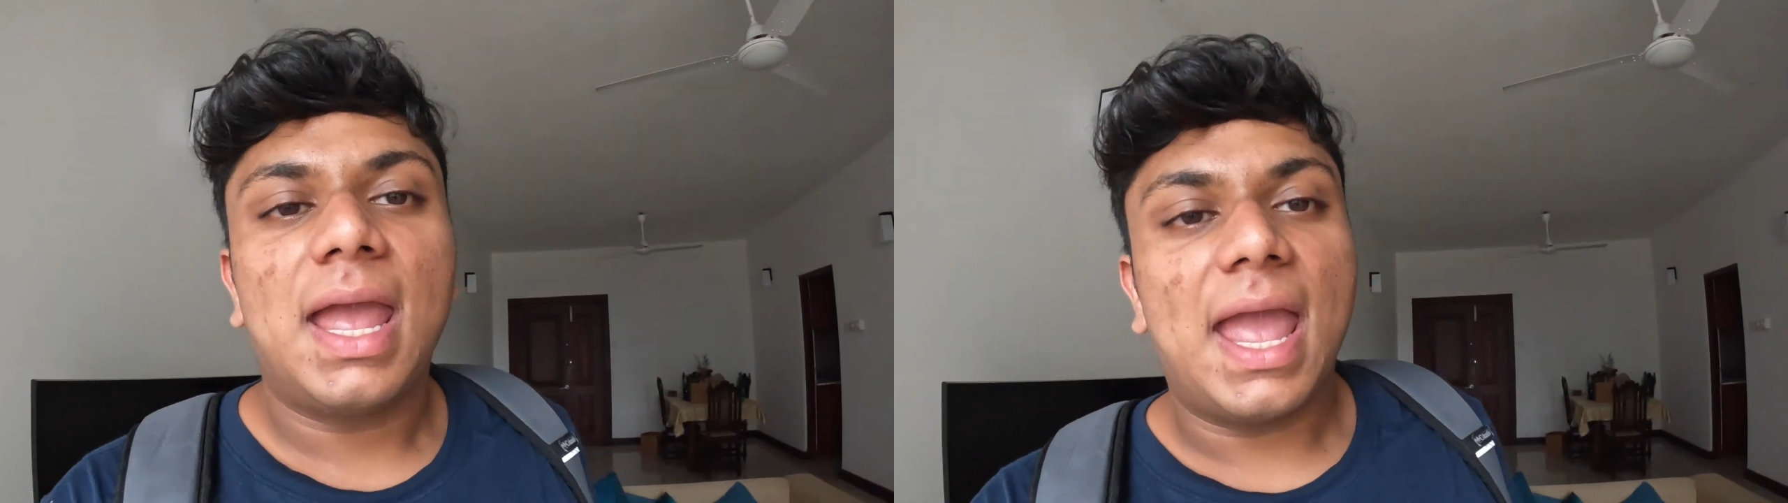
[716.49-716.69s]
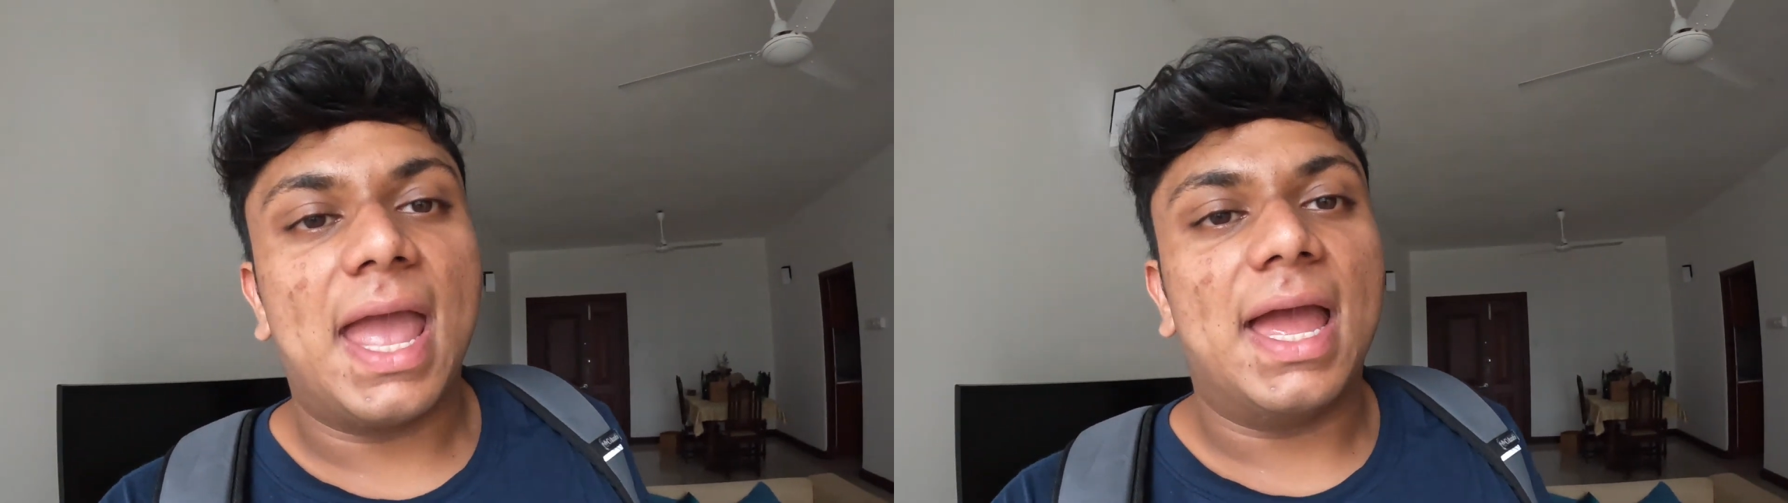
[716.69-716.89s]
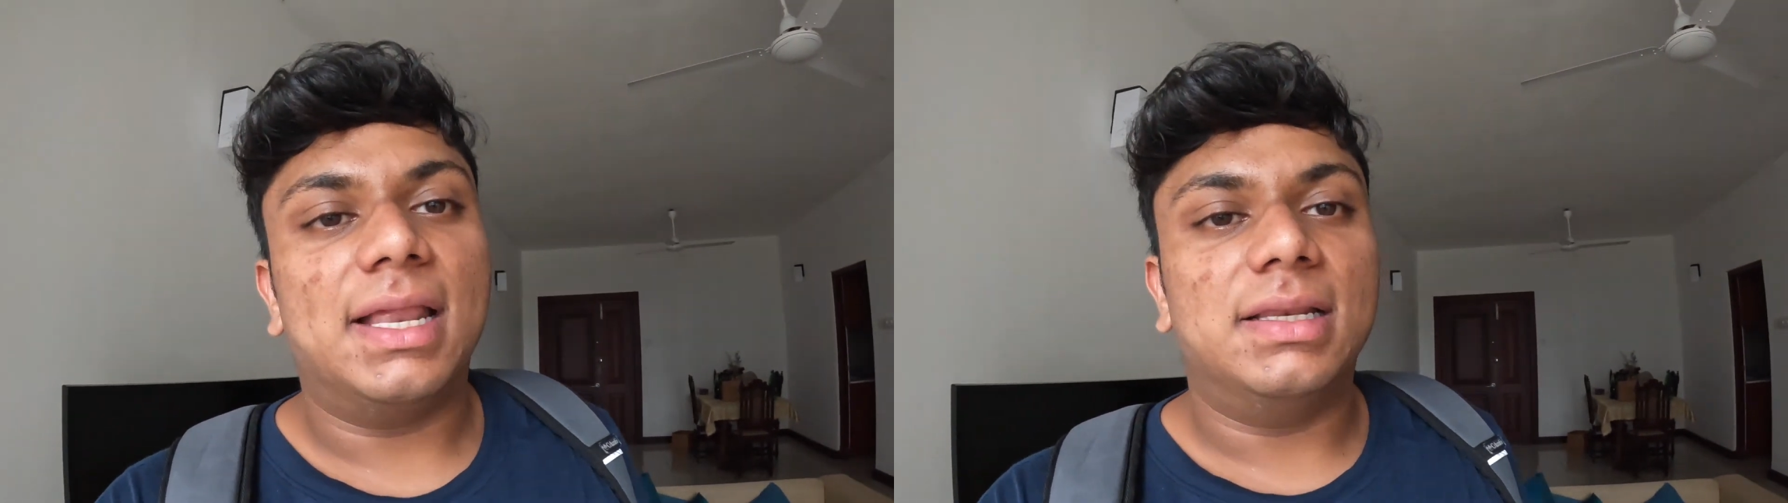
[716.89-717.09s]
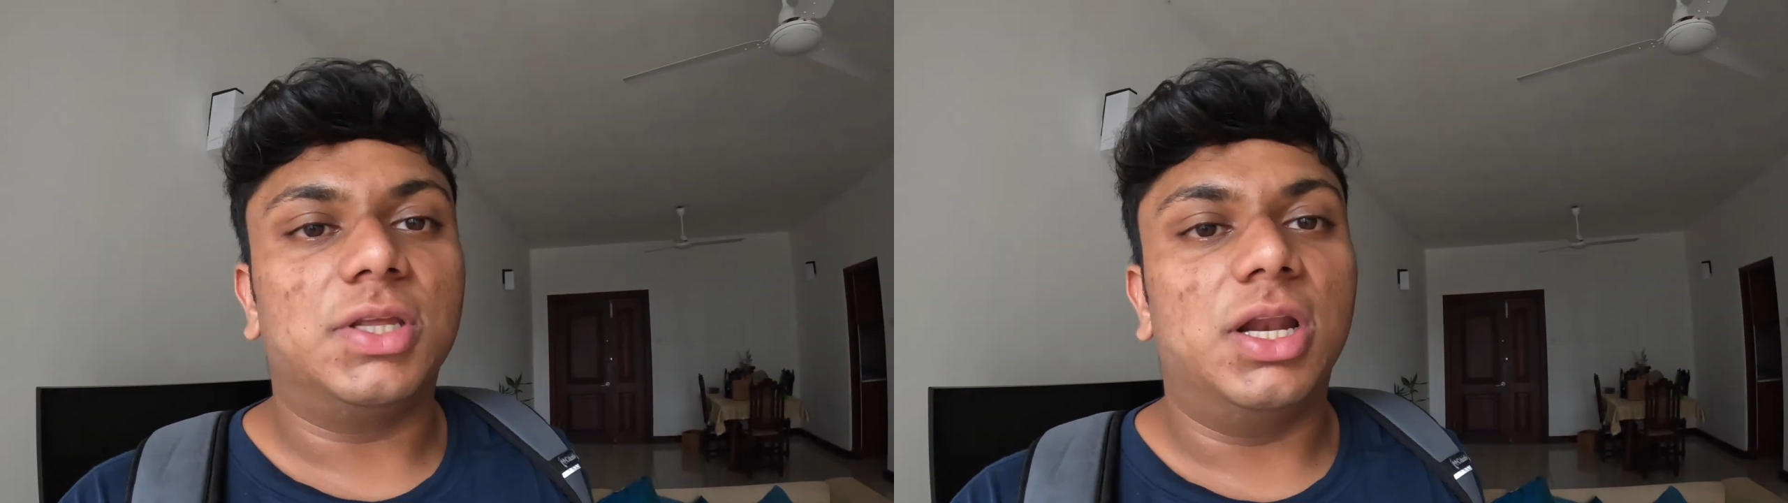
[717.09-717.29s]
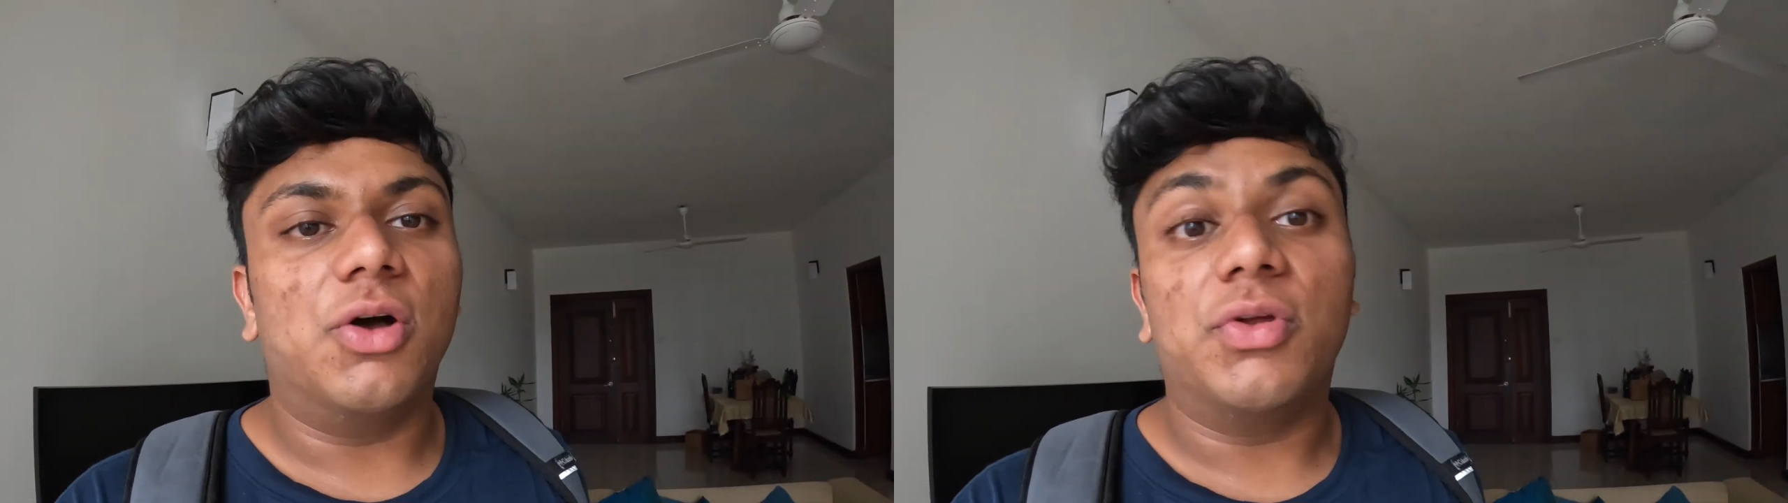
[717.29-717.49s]
And
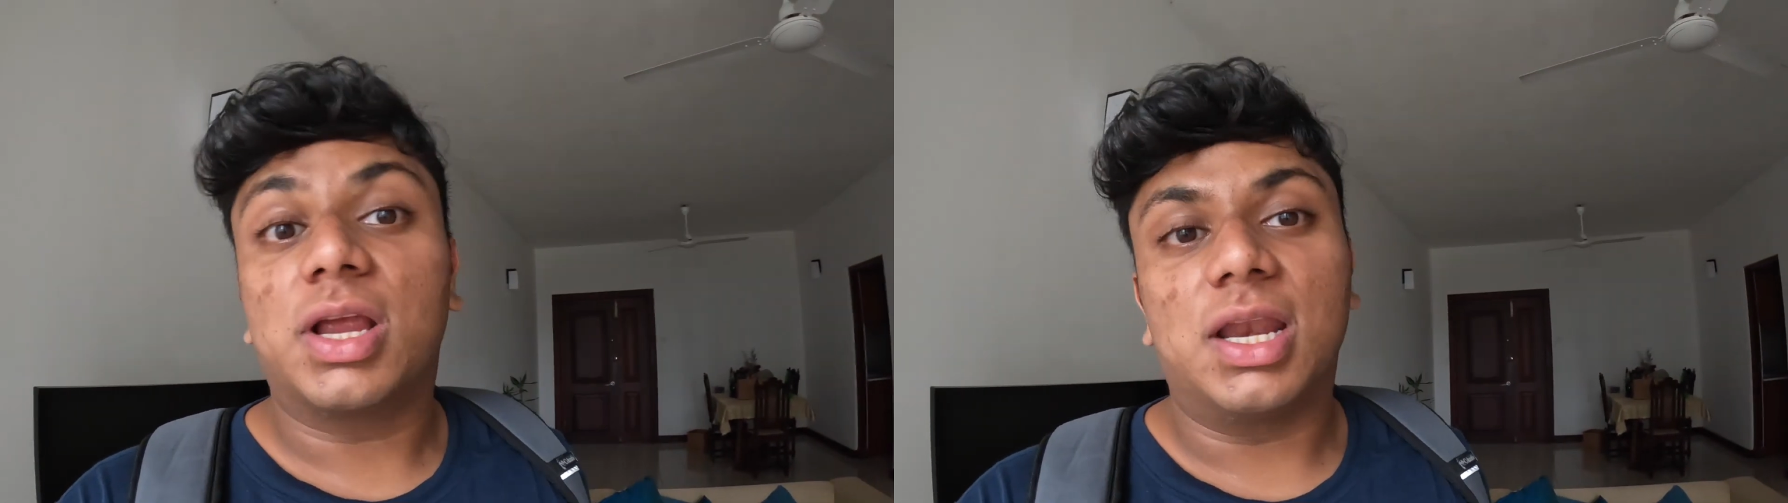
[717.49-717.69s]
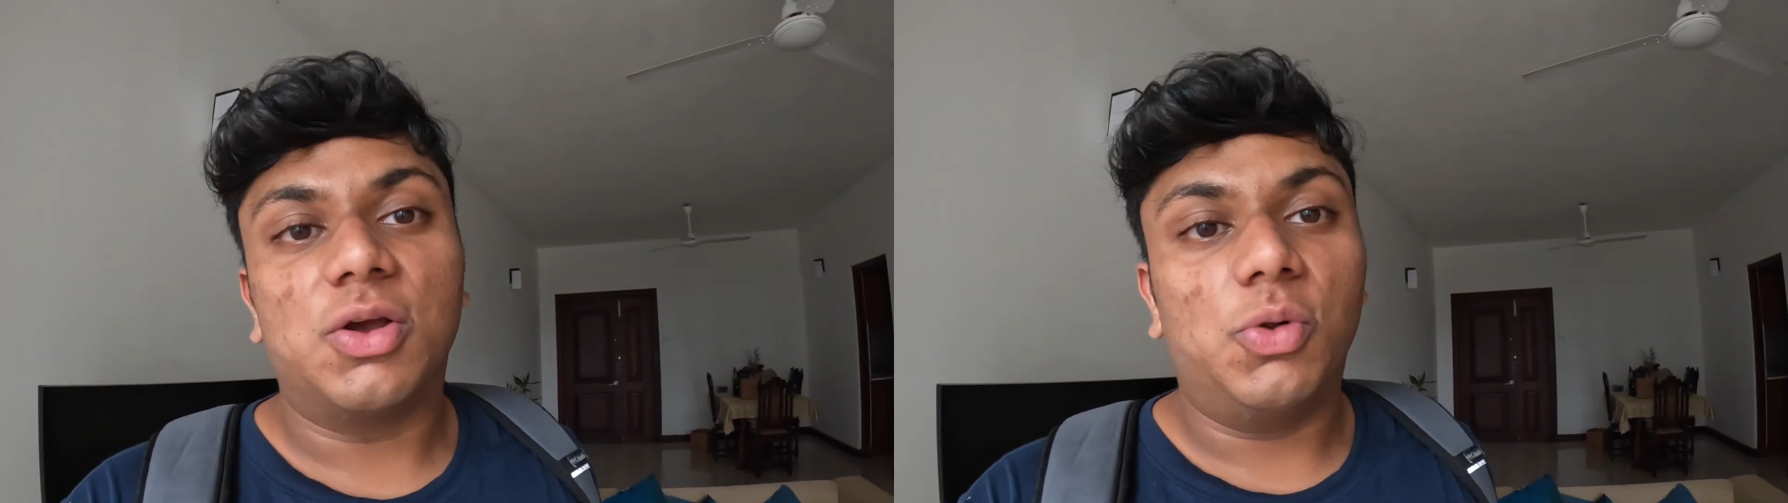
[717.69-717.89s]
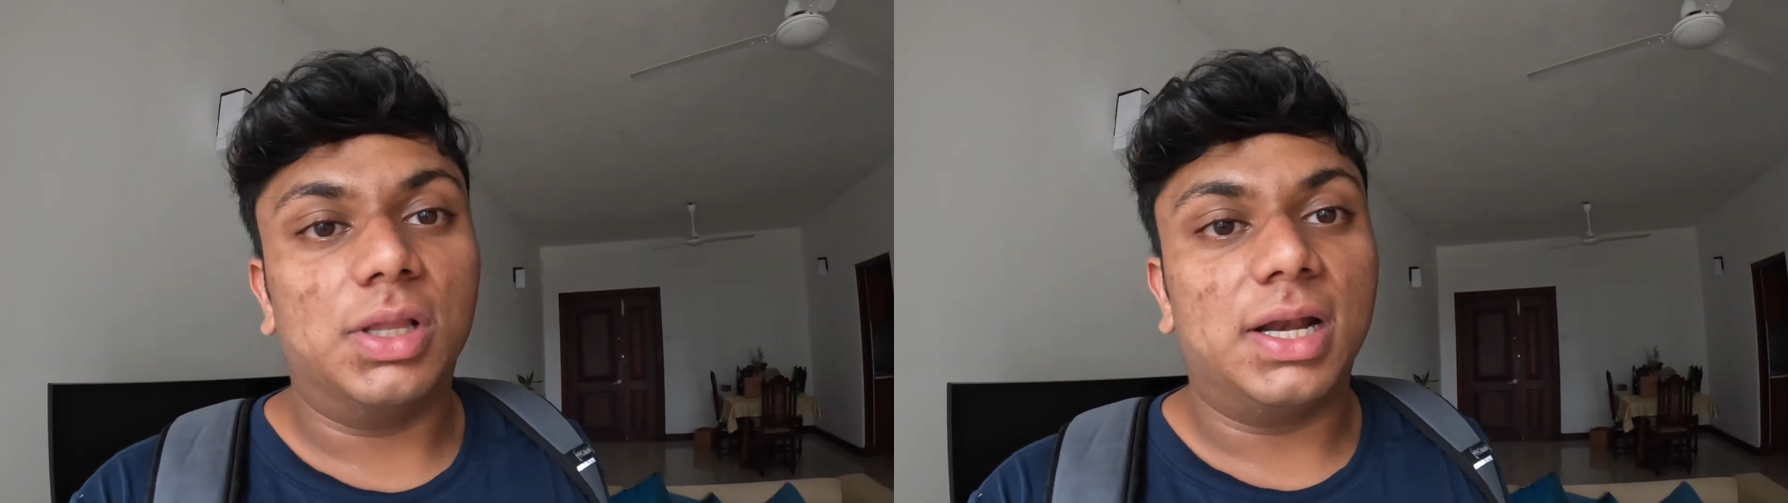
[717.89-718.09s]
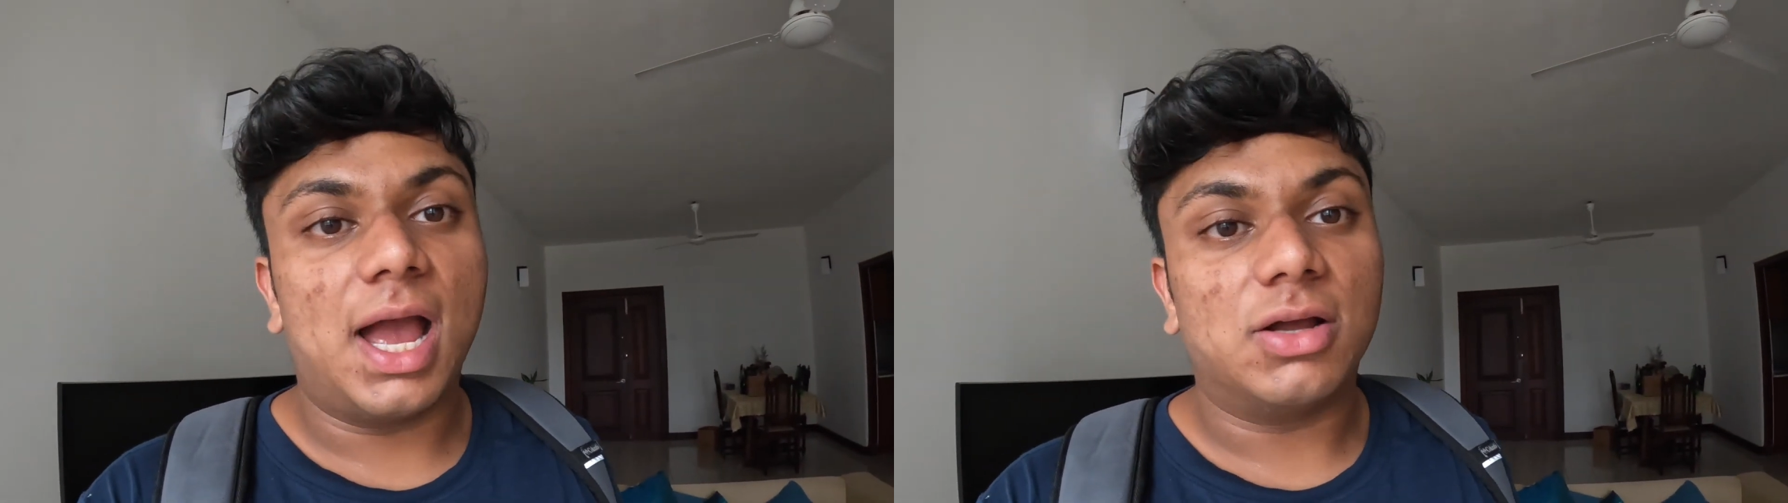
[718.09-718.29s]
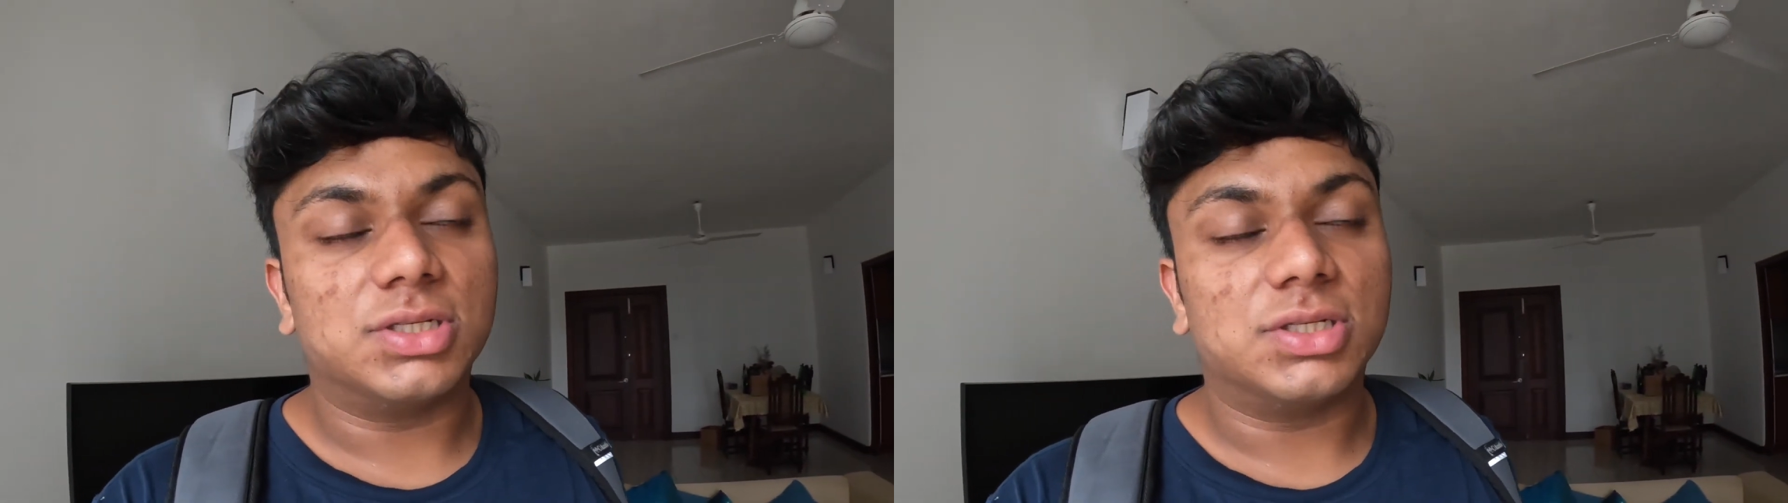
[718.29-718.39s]
you know, they're getting older now.